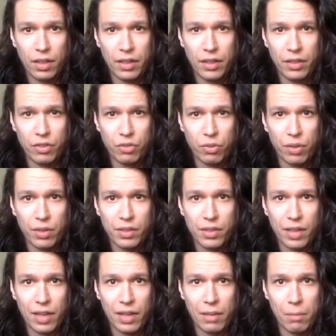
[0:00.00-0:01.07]
interest
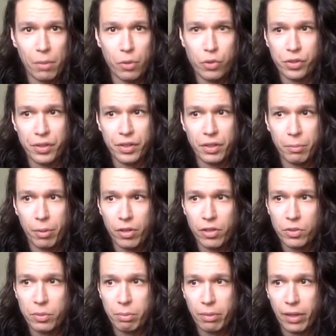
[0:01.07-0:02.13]
and motion in the
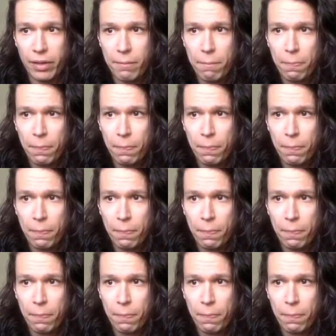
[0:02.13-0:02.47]
parts we play.